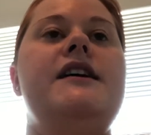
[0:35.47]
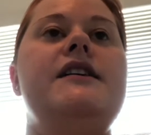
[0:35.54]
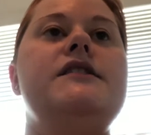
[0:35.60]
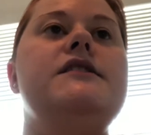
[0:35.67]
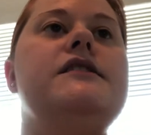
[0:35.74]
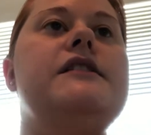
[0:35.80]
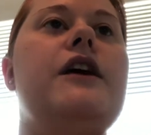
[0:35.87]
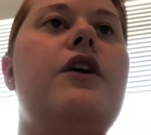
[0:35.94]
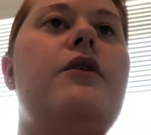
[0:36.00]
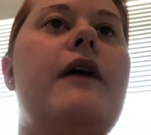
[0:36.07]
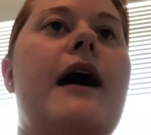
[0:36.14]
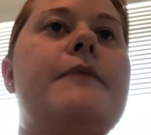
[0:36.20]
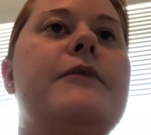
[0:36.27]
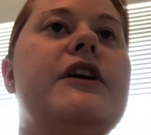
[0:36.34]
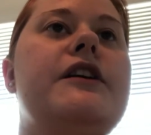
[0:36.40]
So
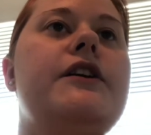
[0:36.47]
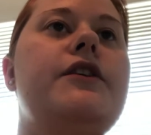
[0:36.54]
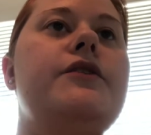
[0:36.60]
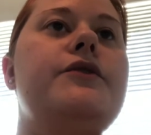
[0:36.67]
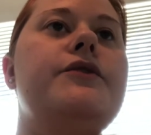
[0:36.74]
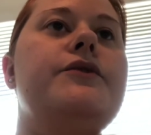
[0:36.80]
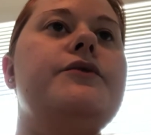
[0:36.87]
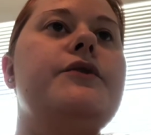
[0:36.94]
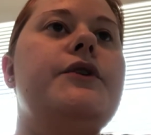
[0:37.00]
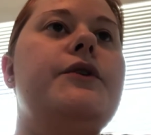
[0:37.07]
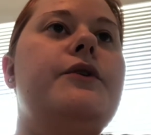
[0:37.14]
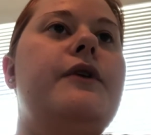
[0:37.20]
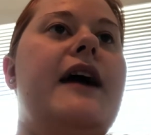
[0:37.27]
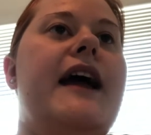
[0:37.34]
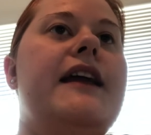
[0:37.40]
I'm going to go
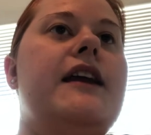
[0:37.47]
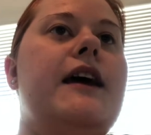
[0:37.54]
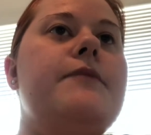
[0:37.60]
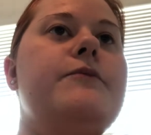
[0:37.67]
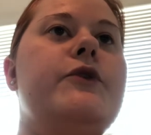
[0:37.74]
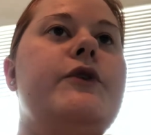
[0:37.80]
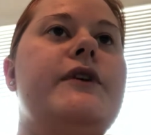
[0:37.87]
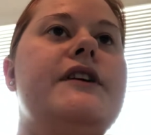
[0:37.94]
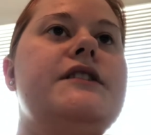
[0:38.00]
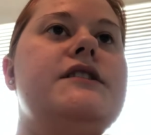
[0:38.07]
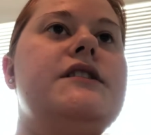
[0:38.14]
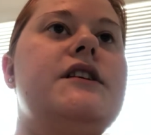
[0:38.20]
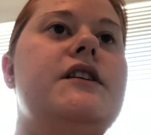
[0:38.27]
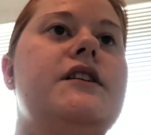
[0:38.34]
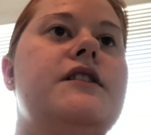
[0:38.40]
through and I'm going
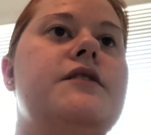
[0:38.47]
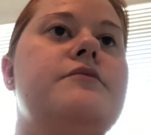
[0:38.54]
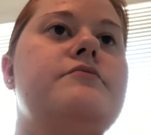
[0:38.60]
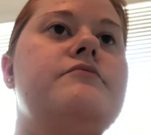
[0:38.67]
to